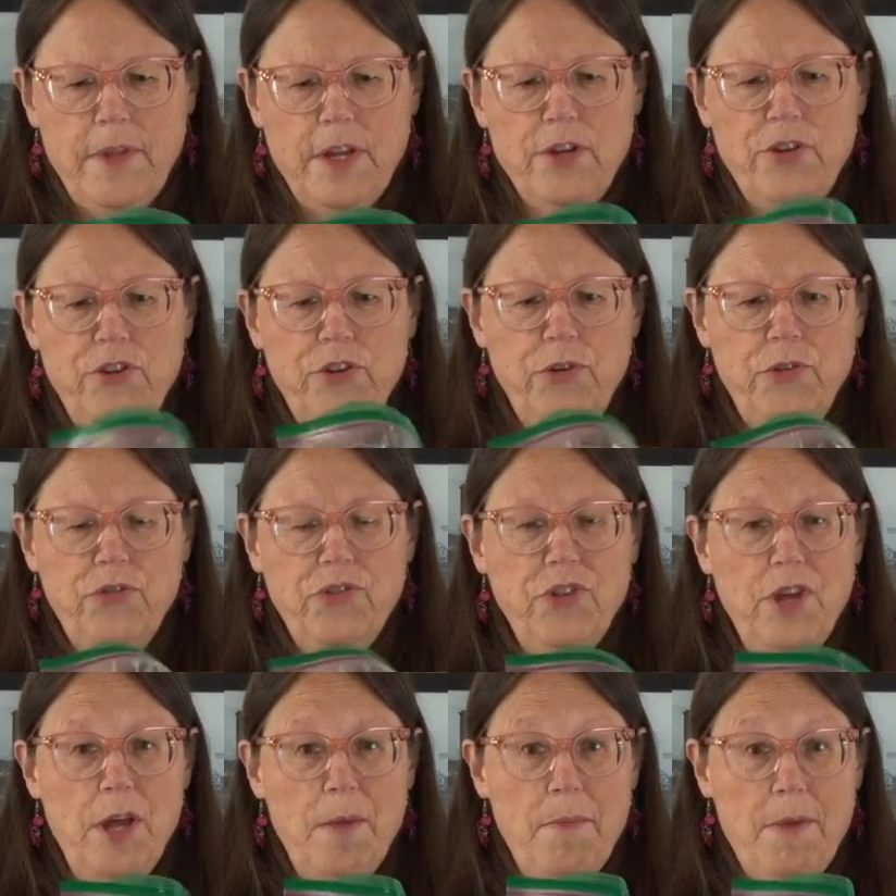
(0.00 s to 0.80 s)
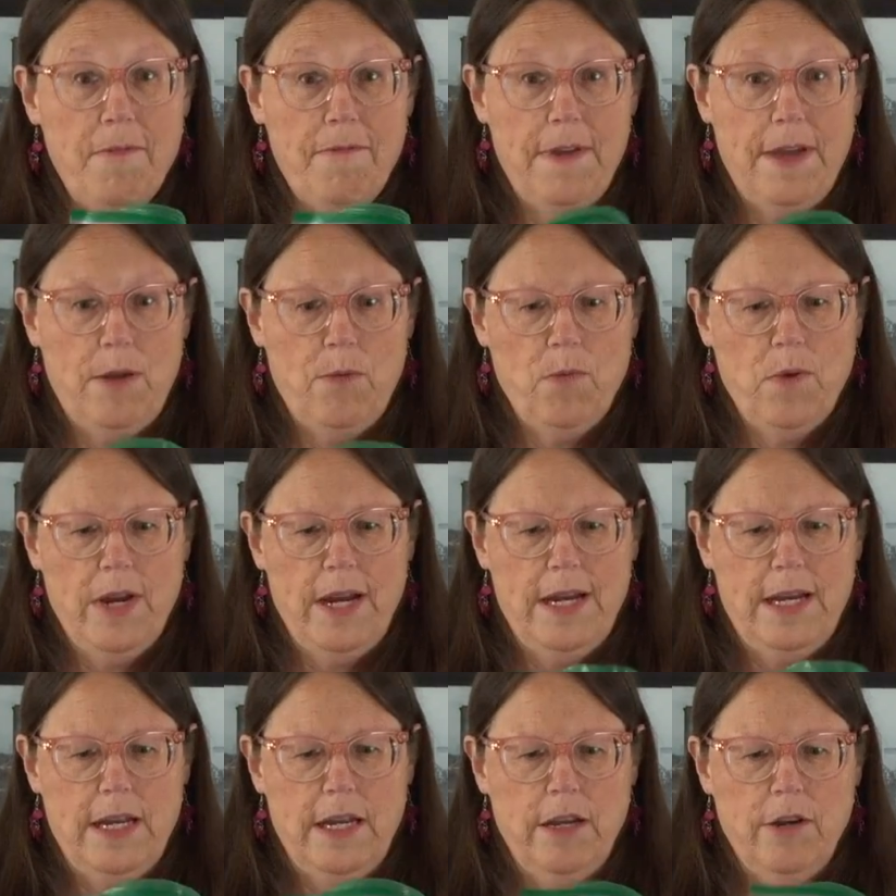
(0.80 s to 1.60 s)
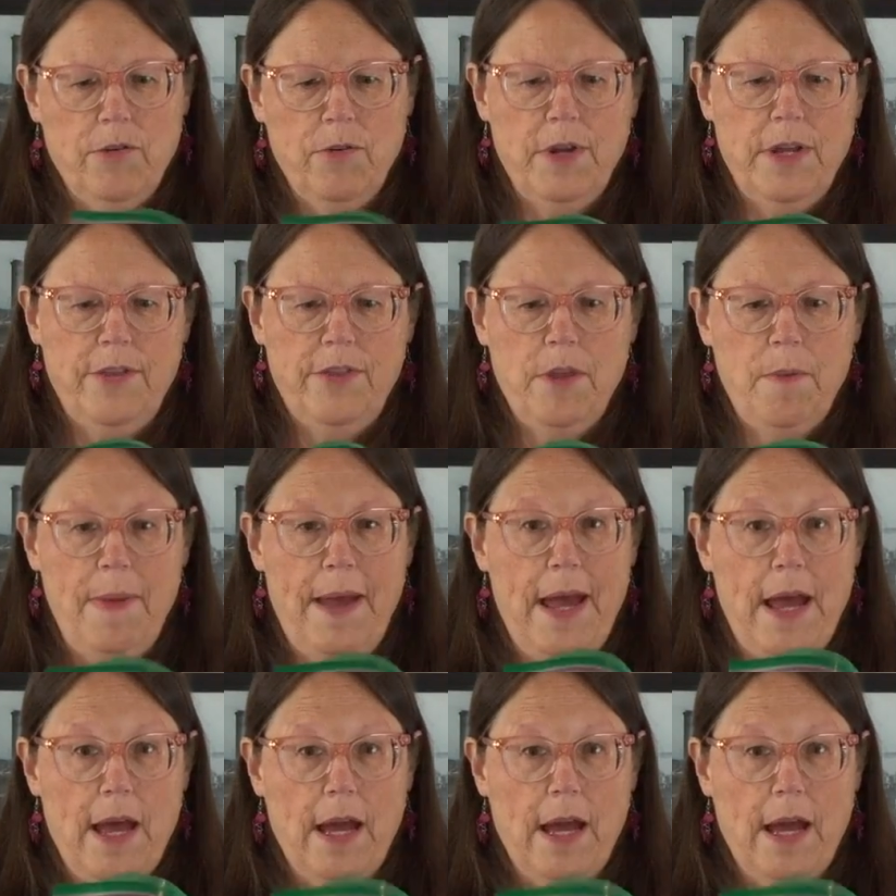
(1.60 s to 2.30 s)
do some of it right here in the bag.